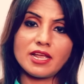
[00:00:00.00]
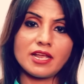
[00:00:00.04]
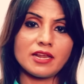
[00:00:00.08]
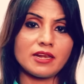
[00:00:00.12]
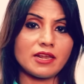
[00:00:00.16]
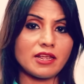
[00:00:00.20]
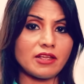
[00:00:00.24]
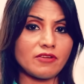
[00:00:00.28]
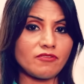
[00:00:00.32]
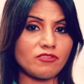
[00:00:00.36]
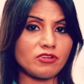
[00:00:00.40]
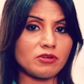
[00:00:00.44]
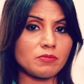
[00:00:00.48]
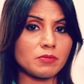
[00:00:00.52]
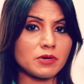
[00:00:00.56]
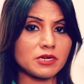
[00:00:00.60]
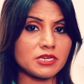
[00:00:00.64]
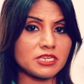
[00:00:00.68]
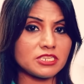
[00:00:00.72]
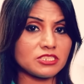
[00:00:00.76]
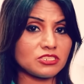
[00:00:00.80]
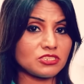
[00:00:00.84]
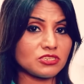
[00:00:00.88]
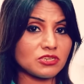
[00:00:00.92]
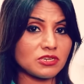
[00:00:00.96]
and
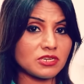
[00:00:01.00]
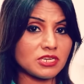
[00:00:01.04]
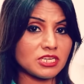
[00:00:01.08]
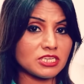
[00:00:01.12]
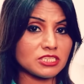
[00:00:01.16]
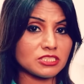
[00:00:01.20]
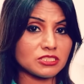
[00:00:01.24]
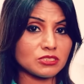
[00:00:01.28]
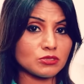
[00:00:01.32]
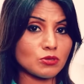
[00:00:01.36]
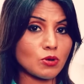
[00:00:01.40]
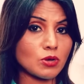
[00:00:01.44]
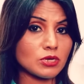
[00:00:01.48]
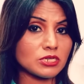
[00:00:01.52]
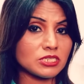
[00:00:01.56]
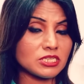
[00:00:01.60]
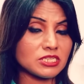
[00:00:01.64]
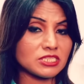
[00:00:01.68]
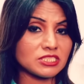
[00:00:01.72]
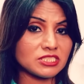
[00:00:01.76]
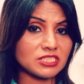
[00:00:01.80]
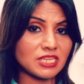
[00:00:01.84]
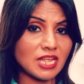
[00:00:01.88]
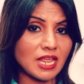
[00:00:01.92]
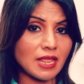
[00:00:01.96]
everybody's journey is not
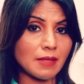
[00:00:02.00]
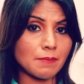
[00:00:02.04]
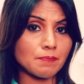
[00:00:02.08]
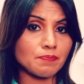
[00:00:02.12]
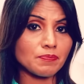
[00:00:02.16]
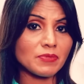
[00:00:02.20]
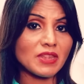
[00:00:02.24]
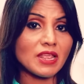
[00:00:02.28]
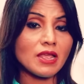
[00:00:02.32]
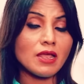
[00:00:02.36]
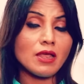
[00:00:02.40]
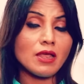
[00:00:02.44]
the same.